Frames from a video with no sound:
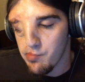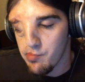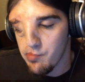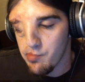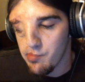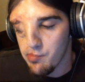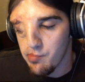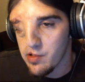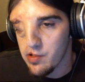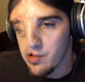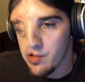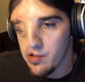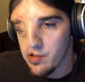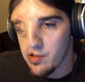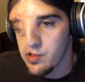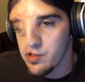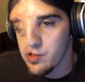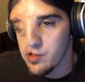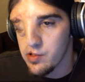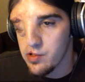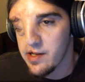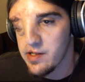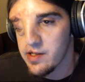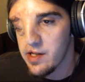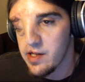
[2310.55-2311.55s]
cause I
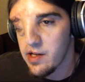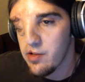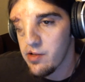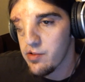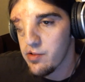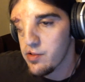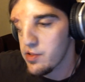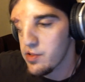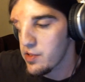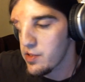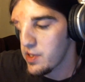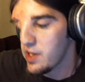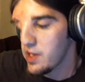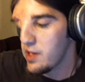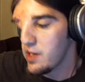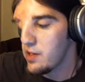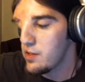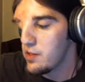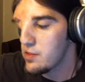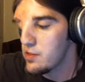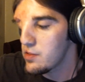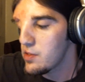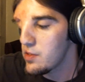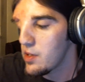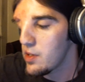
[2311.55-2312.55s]
bought
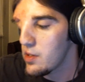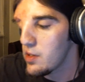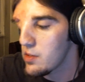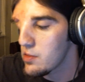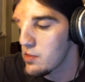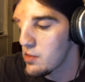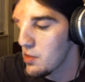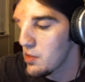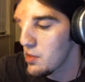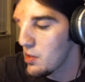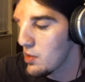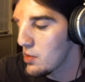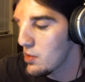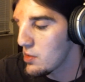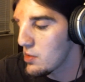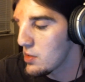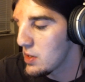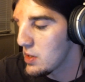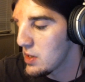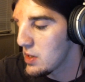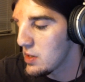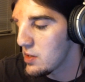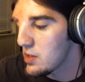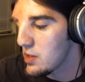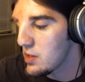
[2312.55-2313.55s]
Crackdown again,
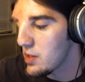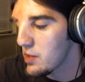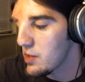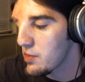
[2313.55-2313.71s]
and